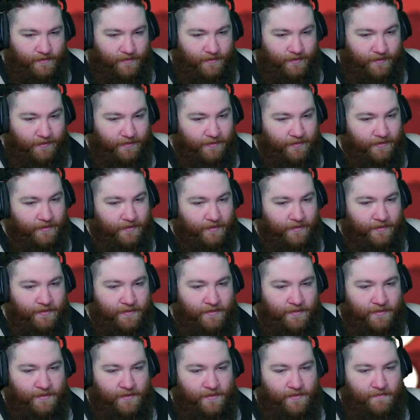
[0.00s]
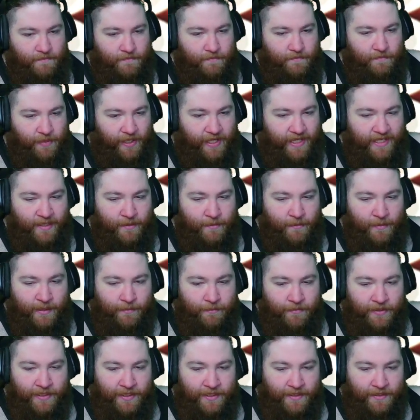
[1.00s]
Here you go, here's this pain in my
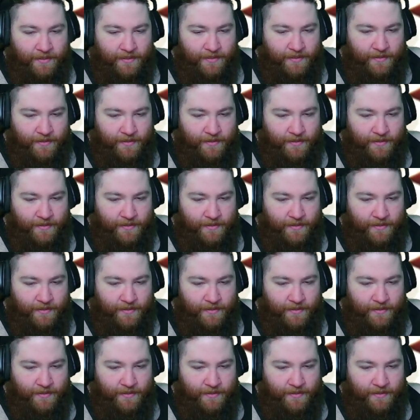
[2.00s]
butt.